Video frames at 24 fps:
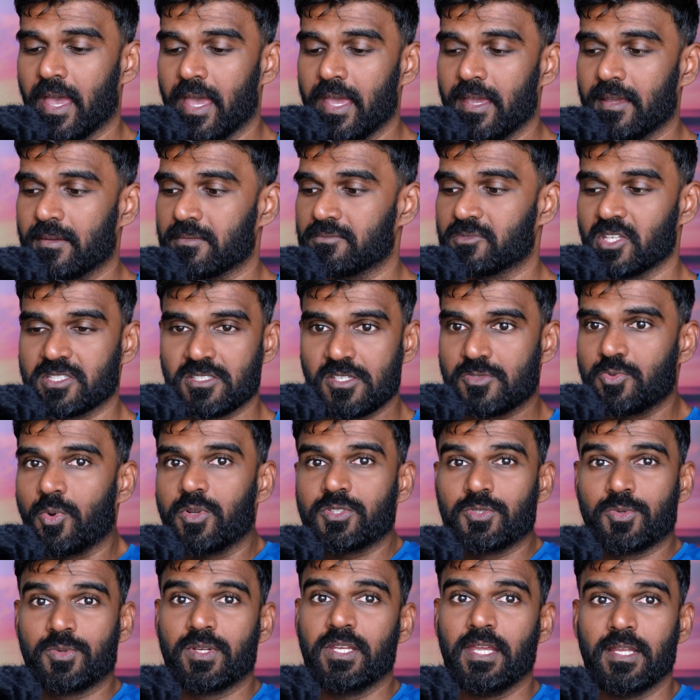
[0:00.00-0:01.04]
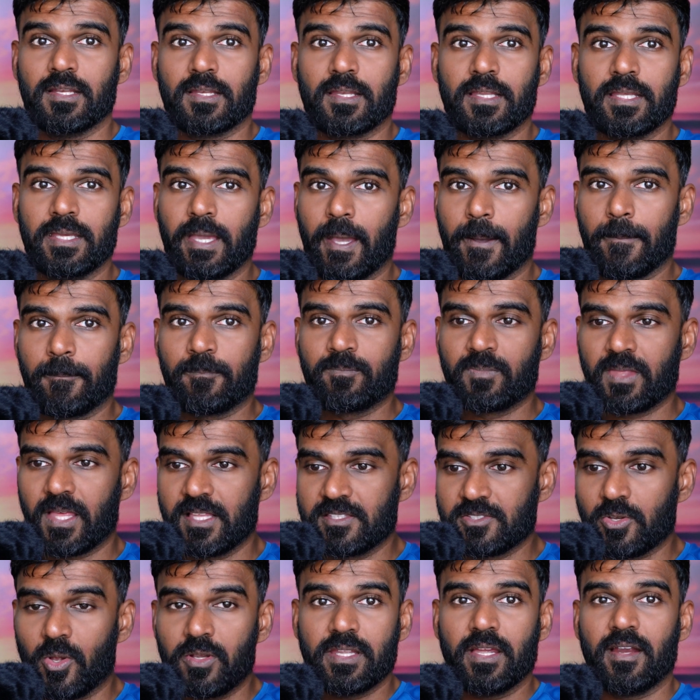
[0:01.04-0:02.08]
hey, this is what you need. Yeah,
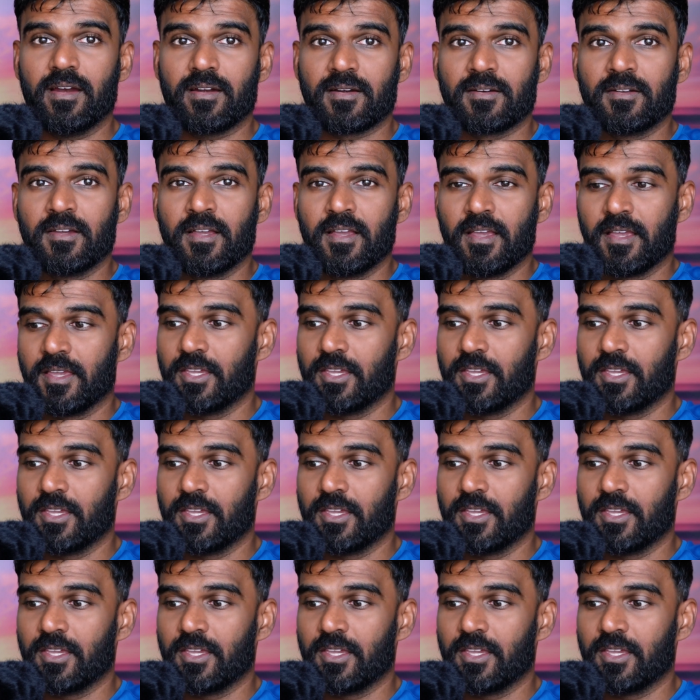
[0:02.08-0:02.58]
it's all there.